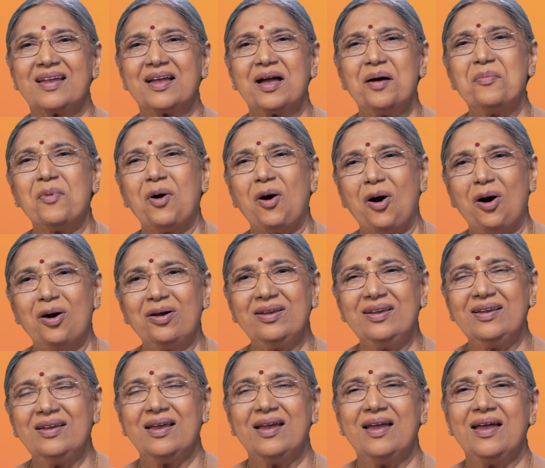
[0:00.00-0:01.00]
Come
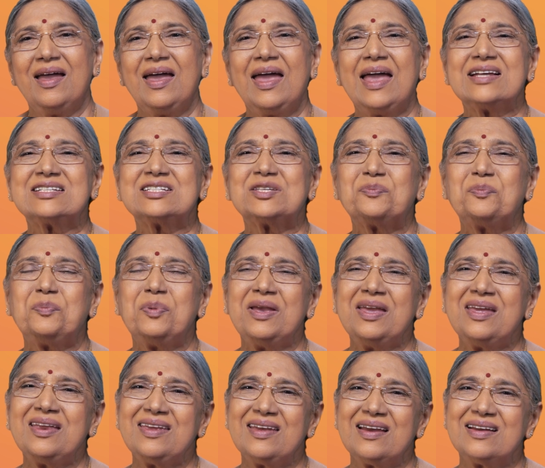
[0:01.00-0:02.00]
on,
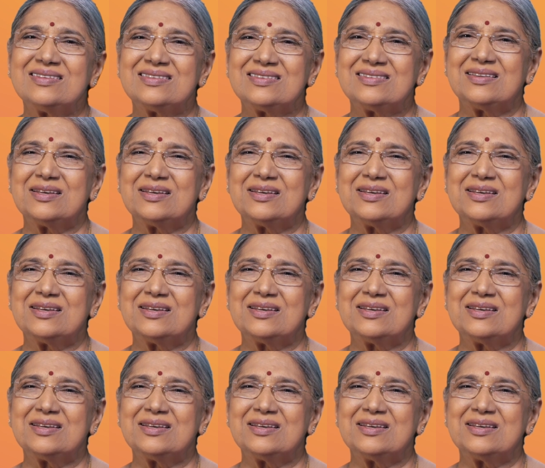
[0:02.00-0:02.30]
experience